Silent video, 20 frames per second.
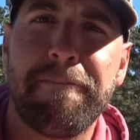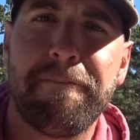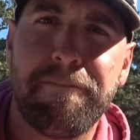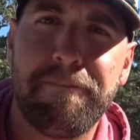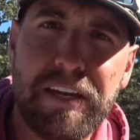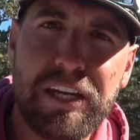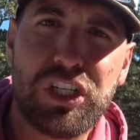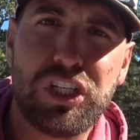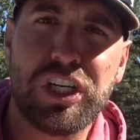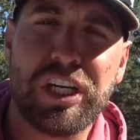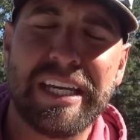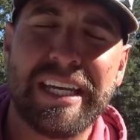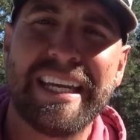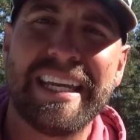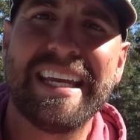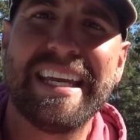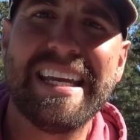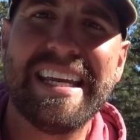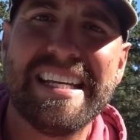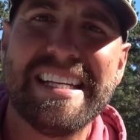
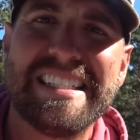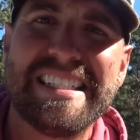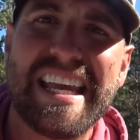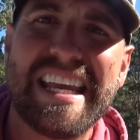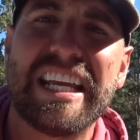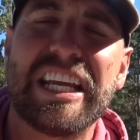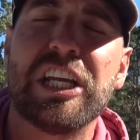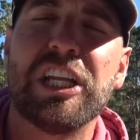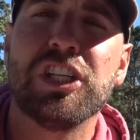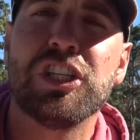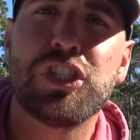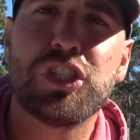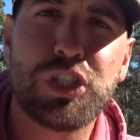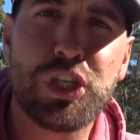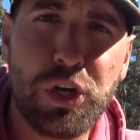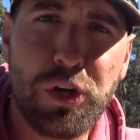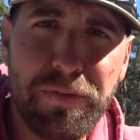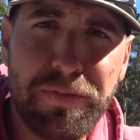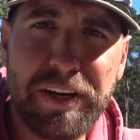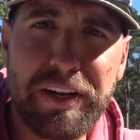Fishing is a
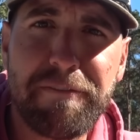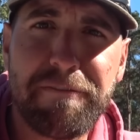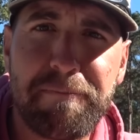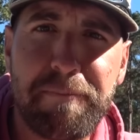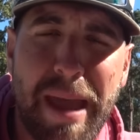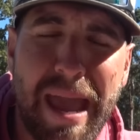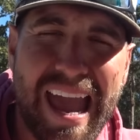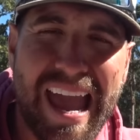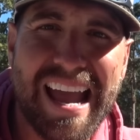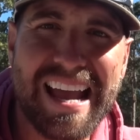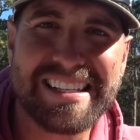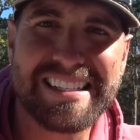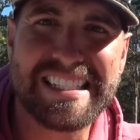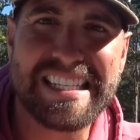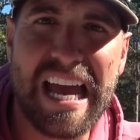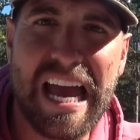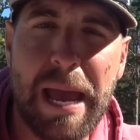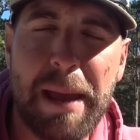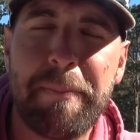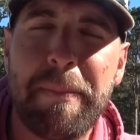conservative
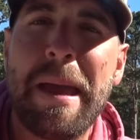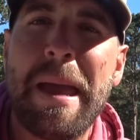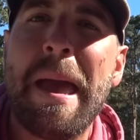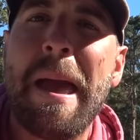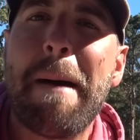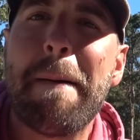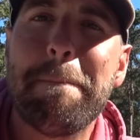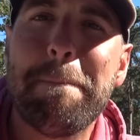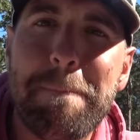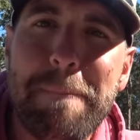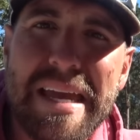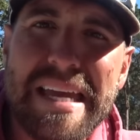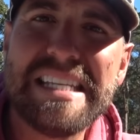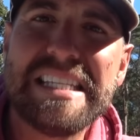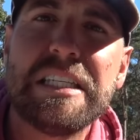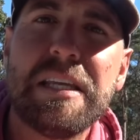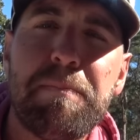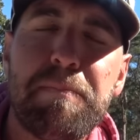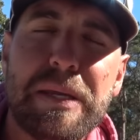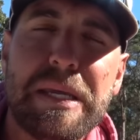pastime
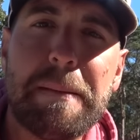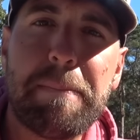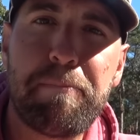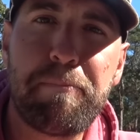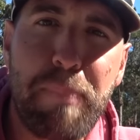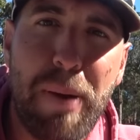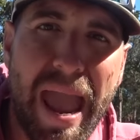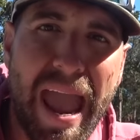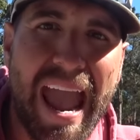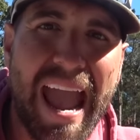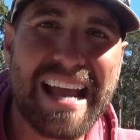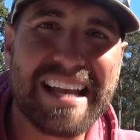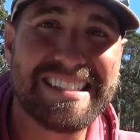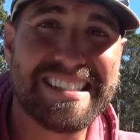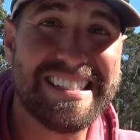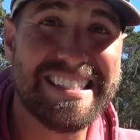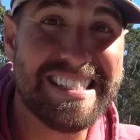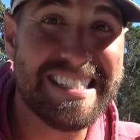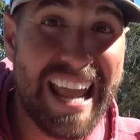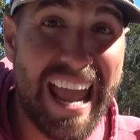meant to be
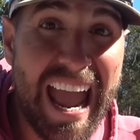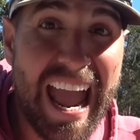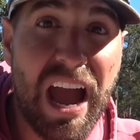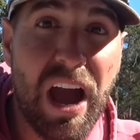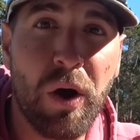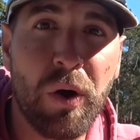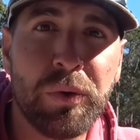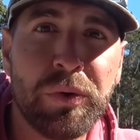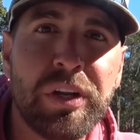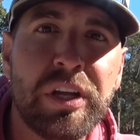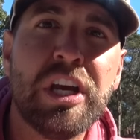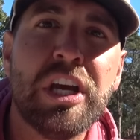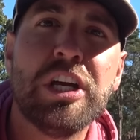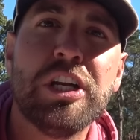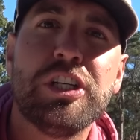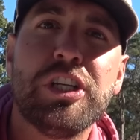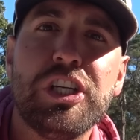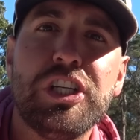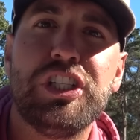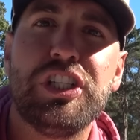passed down
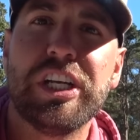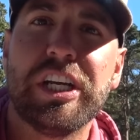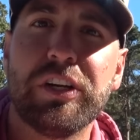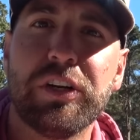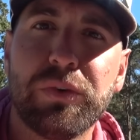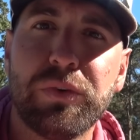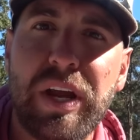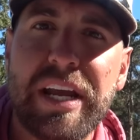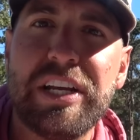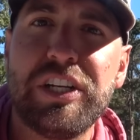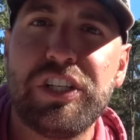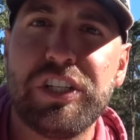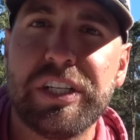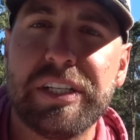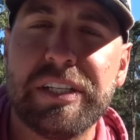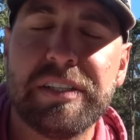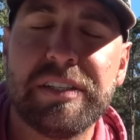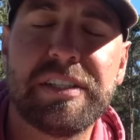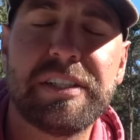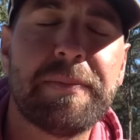to
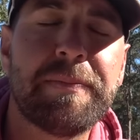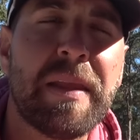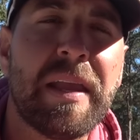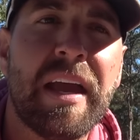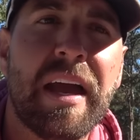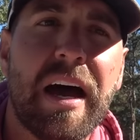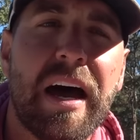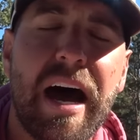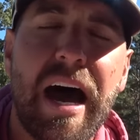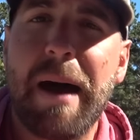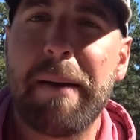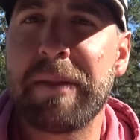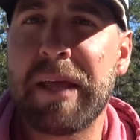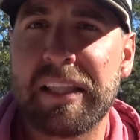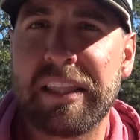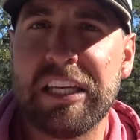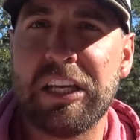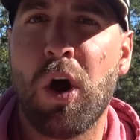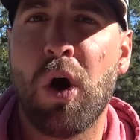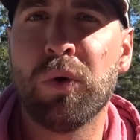generations. Uh, I'm
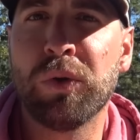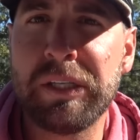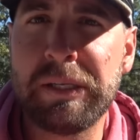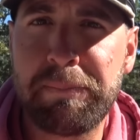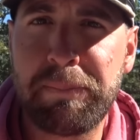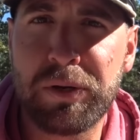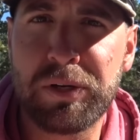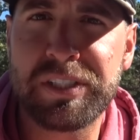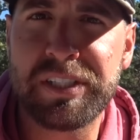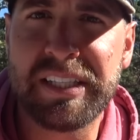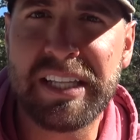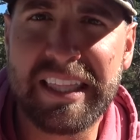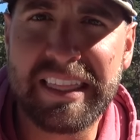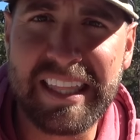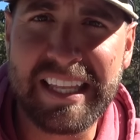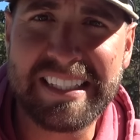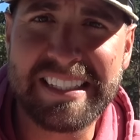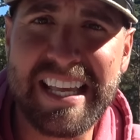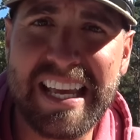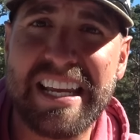not the only person that
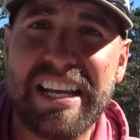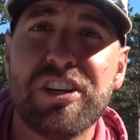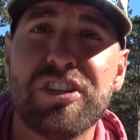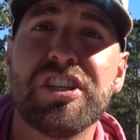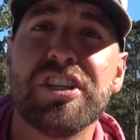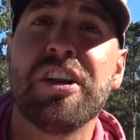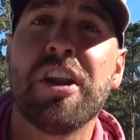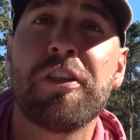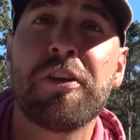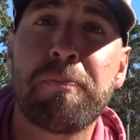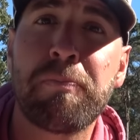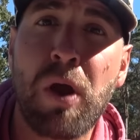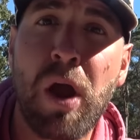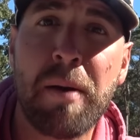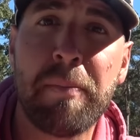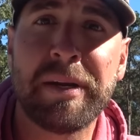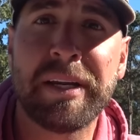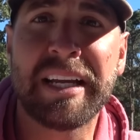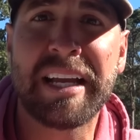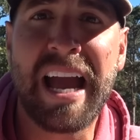thinks that. Here's another
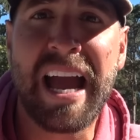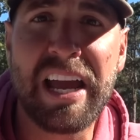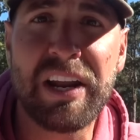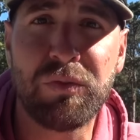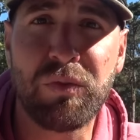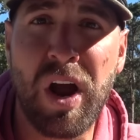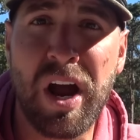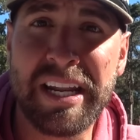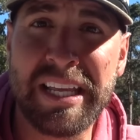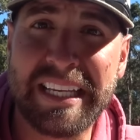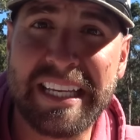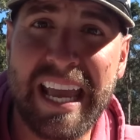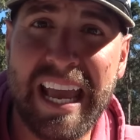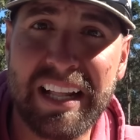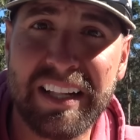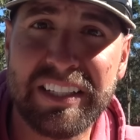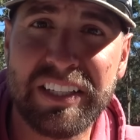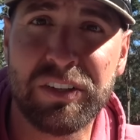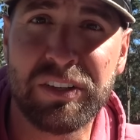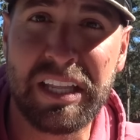prominent guide, Ronnie
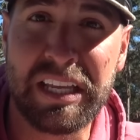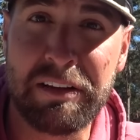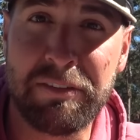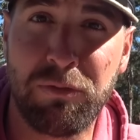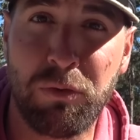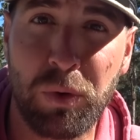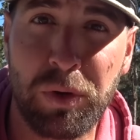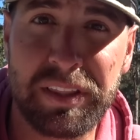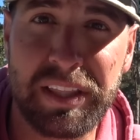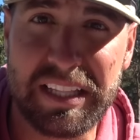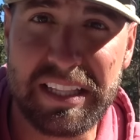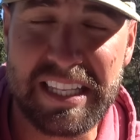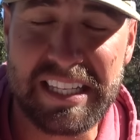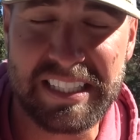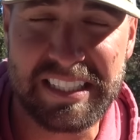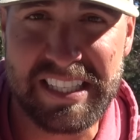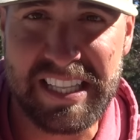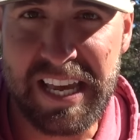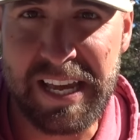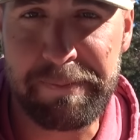Kelly on Lake Fork, that
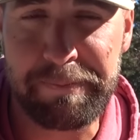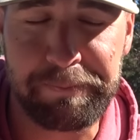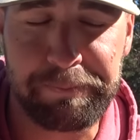thinks that.